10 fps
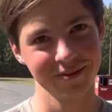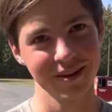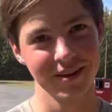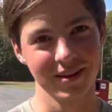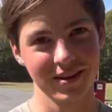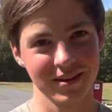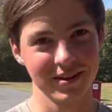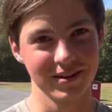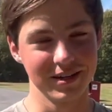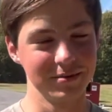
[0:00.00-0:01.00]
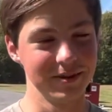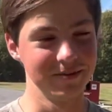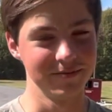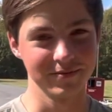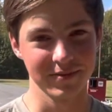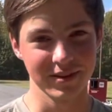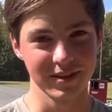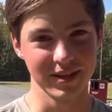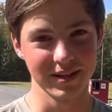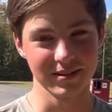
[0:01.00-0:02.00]
but... I mean,
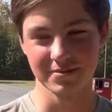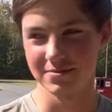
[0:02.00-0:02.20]
yeah.